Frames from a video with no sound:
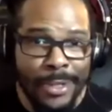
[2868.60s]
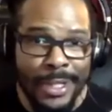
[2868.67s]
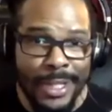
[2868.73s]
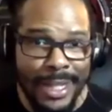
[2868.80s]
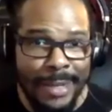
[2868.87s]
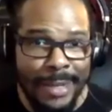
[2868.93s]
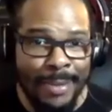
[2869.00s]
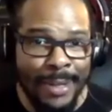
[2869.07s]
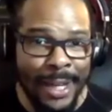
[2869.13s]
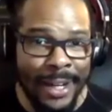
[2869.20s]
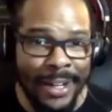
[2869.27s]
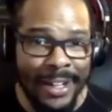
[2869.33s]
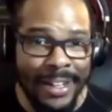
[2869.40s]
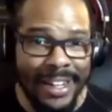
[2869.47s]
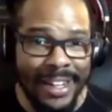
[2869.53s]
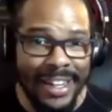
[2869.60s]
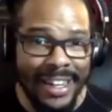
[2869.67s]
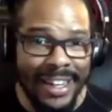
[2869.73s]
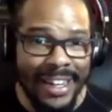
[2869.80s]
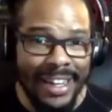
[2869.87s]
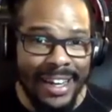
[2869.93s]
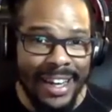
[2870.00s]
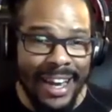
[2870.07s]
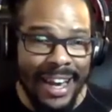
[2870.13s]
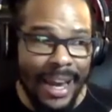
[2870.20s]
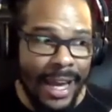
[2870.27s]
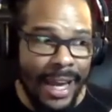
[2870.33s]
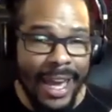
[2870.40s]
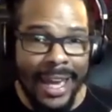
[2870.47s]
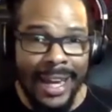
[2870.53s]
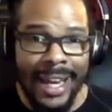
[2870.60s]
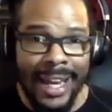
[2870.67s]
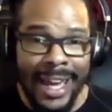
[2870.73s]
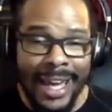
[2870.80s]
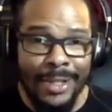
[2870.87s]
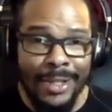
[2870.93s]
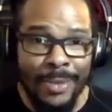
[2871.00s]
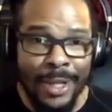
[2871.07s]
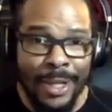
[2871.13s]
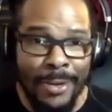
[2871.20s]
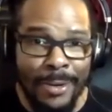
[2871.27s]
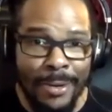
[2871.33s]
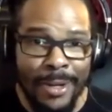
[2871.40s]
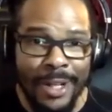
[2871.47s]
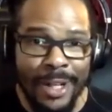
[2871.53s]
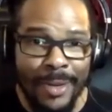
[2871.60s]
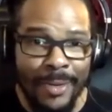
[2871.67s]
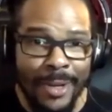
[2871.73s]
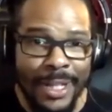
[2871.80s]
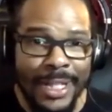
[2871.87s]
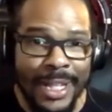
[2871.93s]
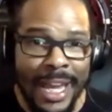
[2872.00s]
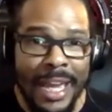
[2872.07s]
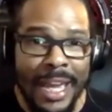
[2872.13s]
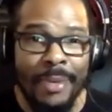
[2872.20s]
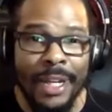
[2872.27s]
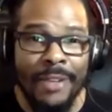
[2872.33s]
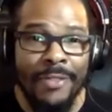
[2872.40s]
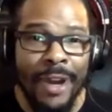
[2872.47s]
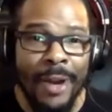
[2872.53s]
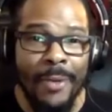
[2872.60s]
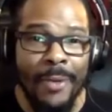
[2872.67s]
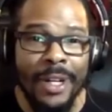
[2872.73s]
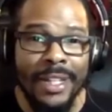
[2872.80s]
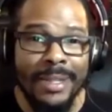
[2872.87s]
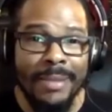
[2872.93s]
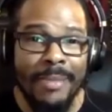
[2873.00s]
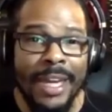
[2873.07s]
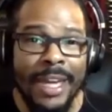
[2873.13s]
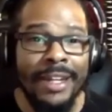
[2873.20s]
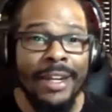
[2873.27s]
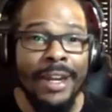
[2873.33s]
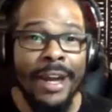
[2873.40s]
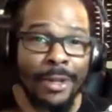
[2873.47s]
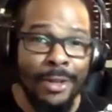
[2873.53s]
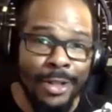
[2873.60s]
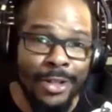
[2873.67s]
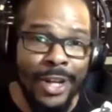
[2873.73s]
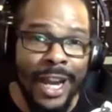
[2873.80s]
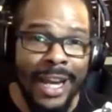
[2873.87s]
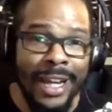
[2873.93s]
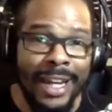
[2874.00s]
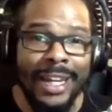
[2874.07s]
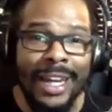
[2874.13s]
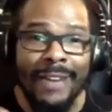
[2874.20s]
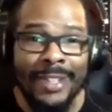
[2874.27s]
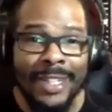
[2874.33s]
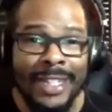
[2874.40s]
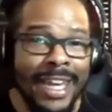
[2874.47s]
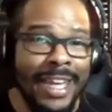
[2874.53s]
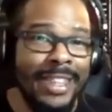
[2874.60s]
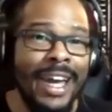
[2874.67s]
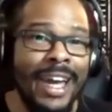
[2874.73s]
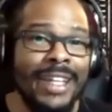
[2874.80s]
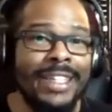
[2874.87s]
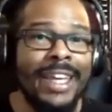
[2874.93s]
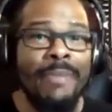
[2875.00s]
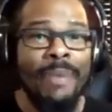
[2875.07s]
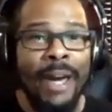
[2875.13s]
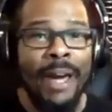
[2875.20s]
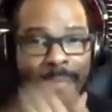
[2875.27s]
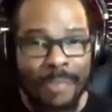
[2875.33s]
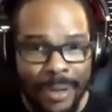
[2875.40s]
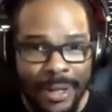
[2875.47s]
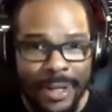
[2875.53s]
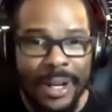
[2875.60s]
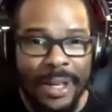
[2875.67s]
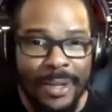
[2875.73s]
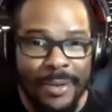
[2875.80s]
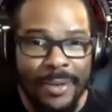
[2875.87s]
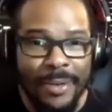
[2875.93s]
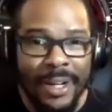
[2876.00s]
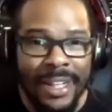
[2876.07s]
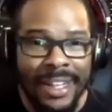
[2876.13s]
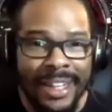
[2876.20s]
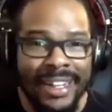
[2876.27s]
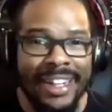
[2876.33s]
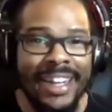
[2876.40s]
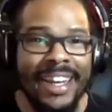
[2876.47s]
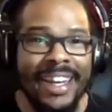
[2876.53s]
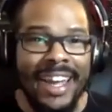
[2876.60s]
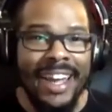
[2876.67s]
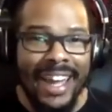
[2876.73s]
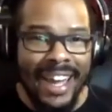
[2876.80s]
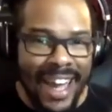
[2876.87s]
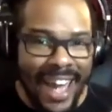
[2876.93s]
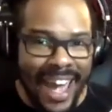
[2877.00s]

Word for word: CD player, yeah and I had to record on one tape. And if I wanted to make another track, I'd have to take that tape out, put another one in, yeah.